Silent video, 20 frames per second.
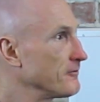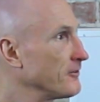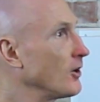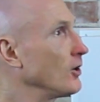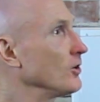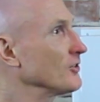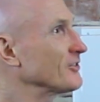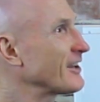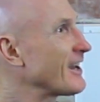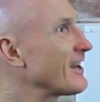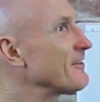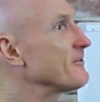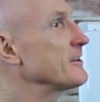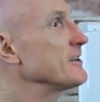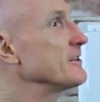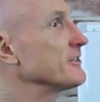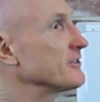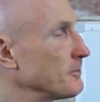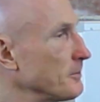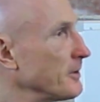false
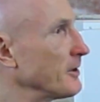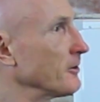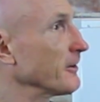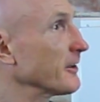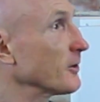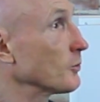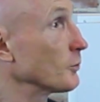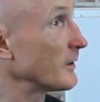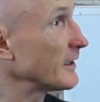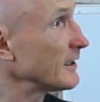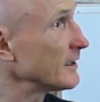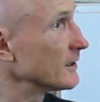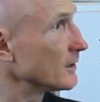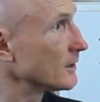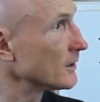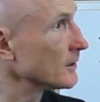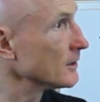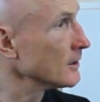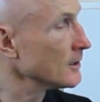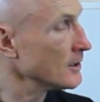evidence appearing
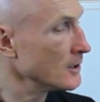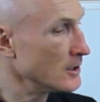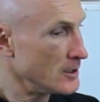real.